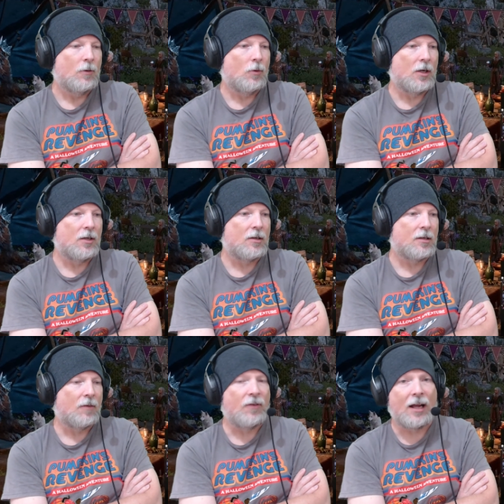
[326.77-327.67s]

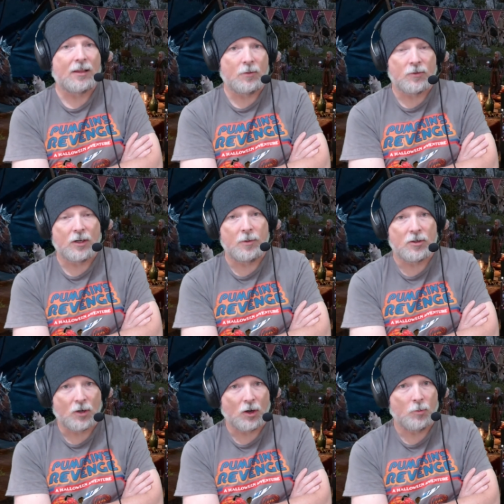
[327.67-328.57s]
was the fact that it was going to be
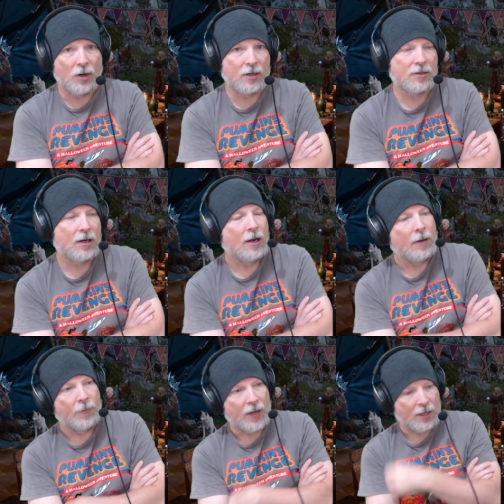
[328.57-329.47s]
turn-based.
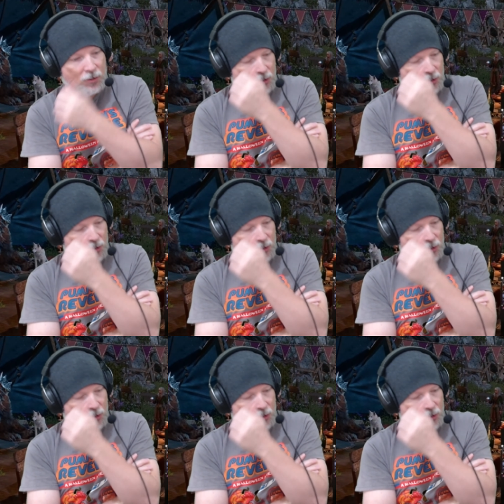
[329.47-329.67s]
And